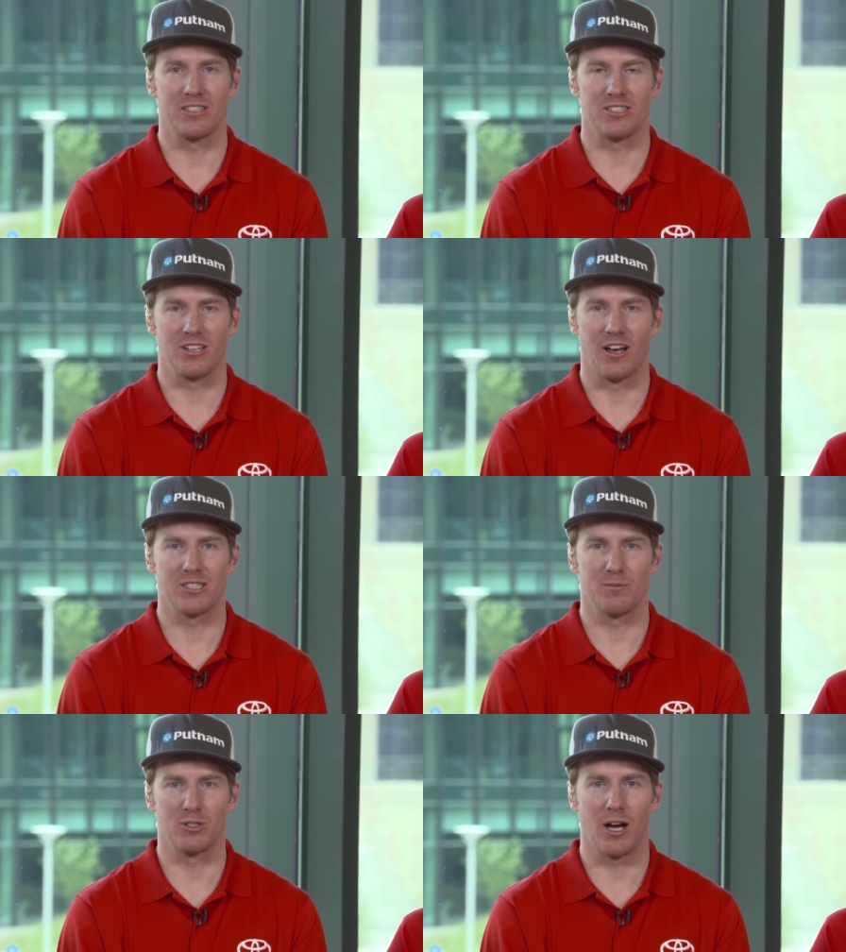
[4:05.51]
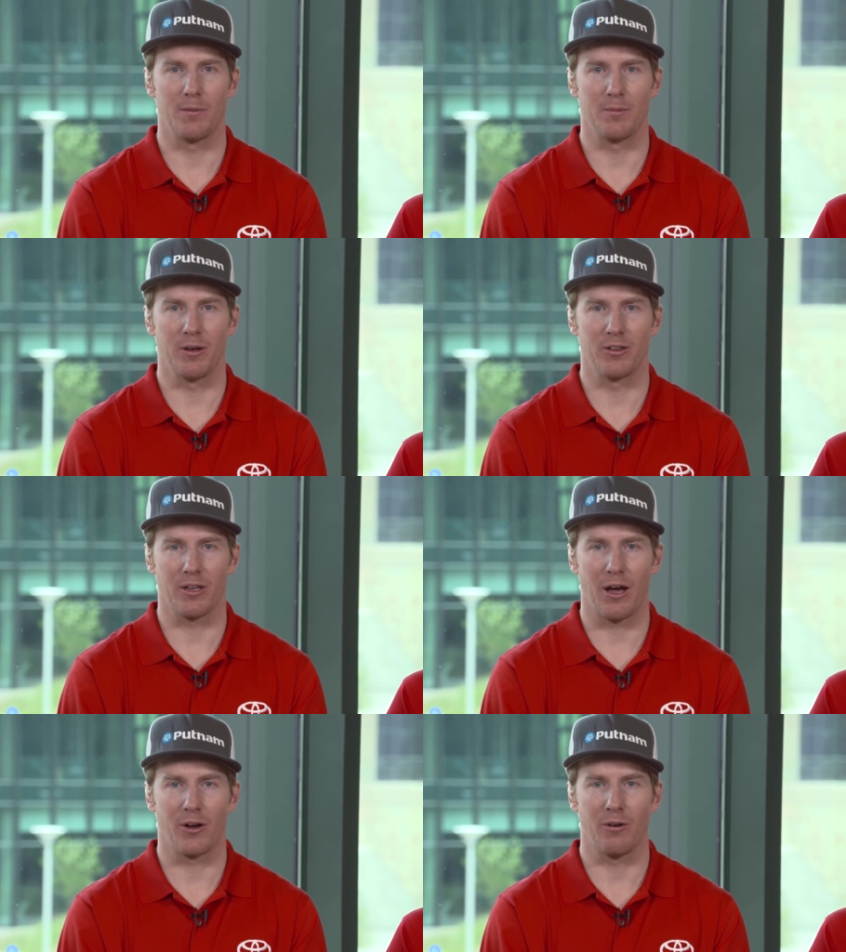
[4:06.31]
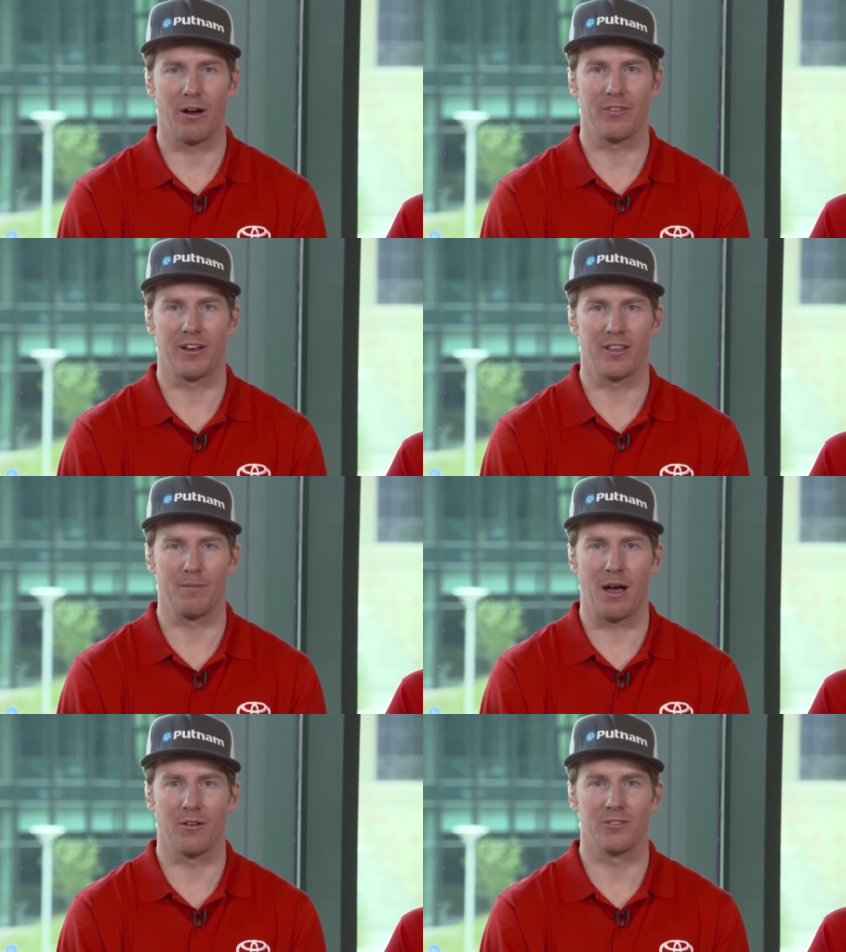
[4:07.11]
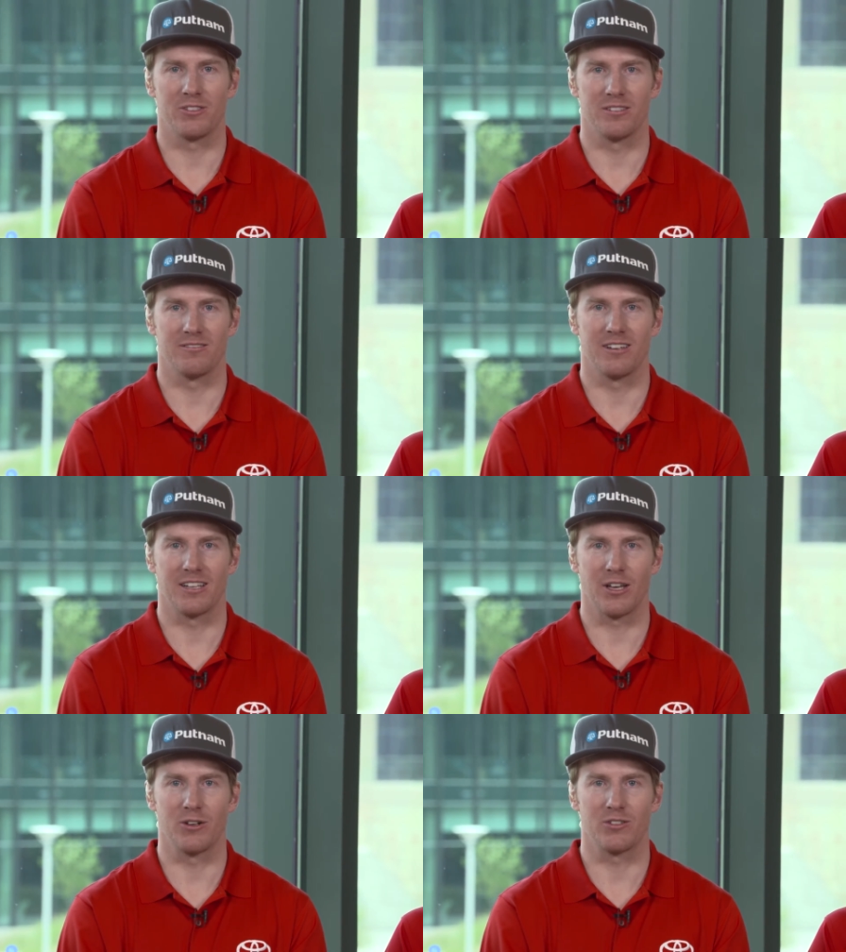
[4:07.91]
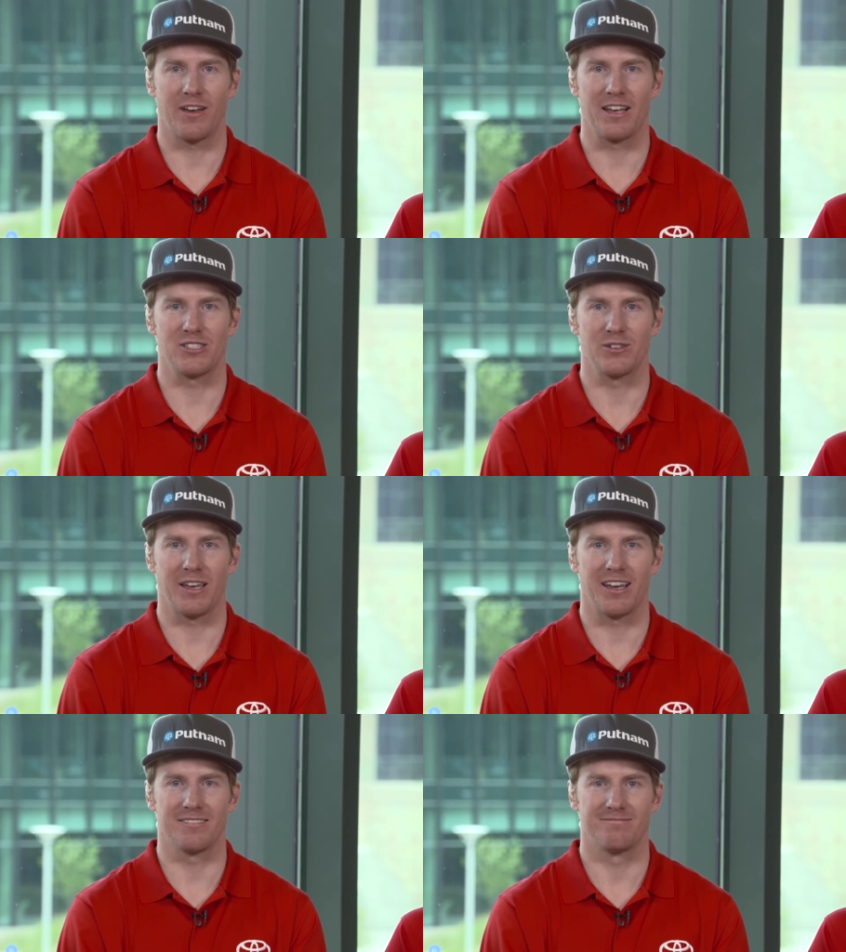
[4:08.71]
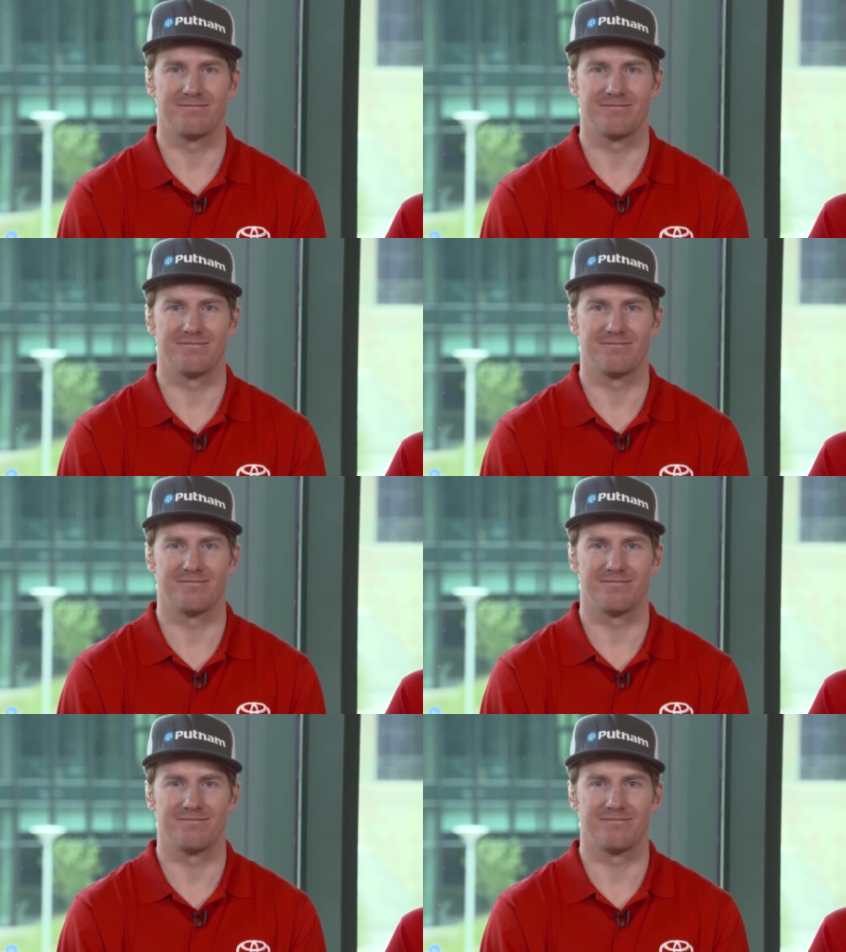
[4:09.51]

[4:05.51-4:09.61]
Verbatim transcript: It's an awesome job to be able to go, go out there in the mountains and, and go as fast as you can.